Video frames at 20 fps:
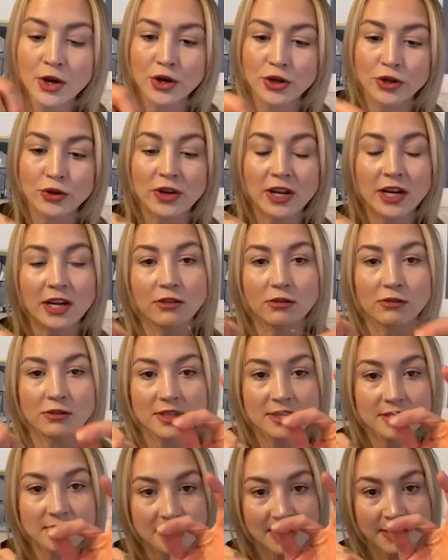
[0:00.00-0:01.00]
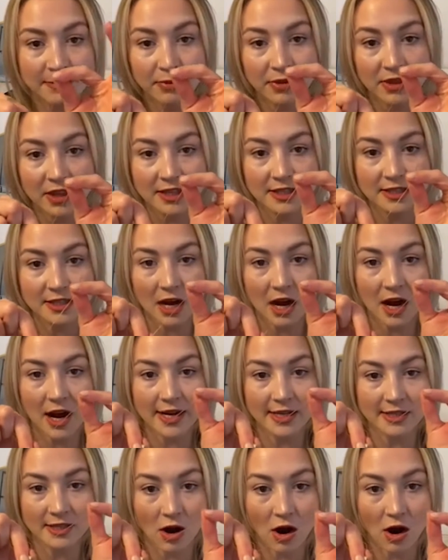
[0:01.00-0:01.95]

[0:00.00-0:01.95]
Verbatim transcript: You can either snip these guys